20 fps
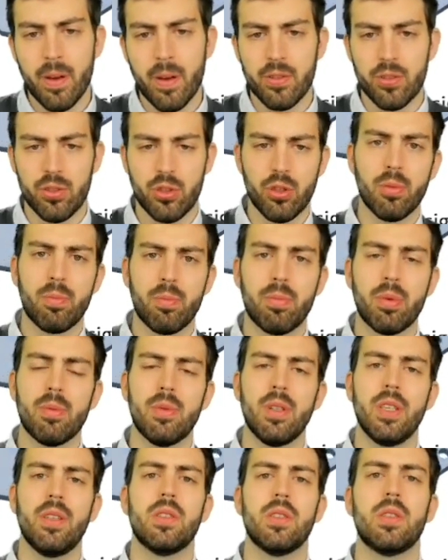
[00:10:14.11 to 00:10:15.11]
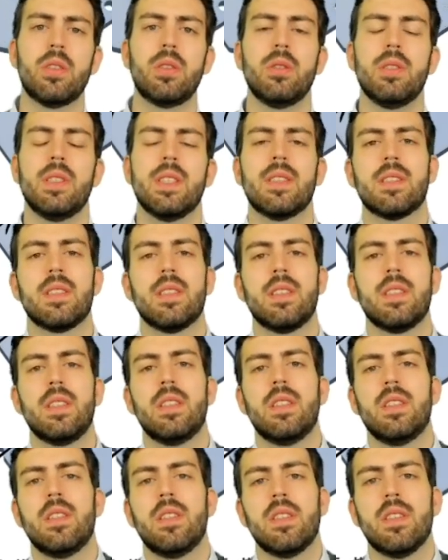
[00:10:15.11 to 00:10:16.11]
So you probably know that
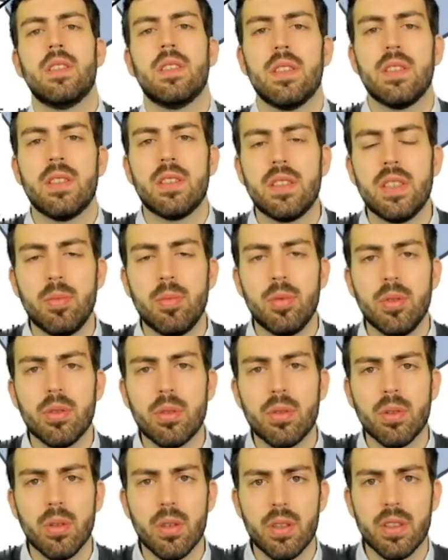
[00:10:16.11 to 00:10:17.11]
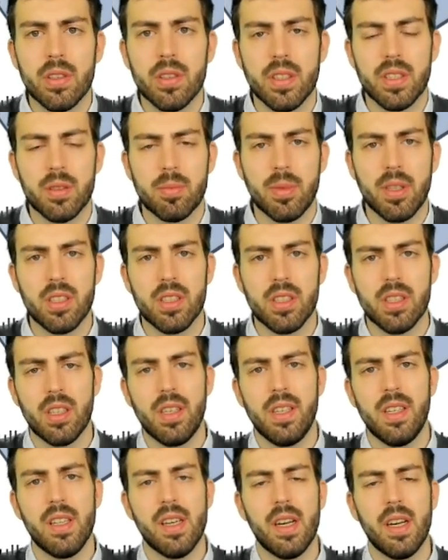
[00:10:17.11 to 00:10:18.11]
in CPU coolers
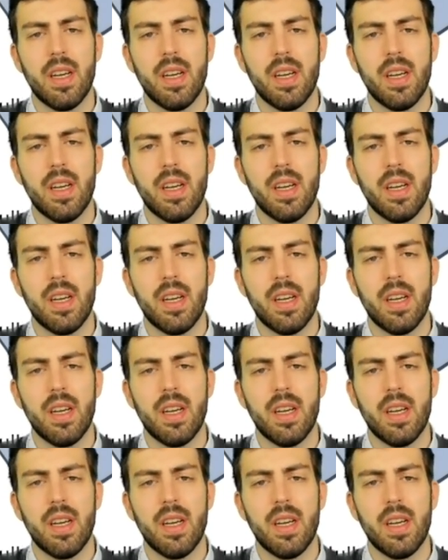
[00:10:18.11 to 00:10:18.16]
especially,